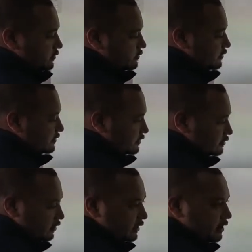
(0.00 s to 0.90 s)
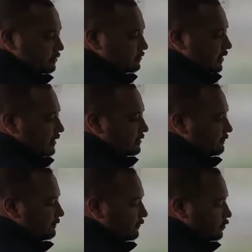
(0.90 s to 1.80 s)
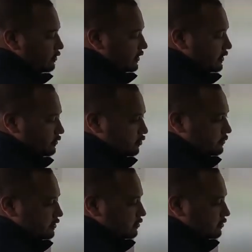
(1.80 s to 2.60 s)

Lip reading: So this is not how you write 4 in Roman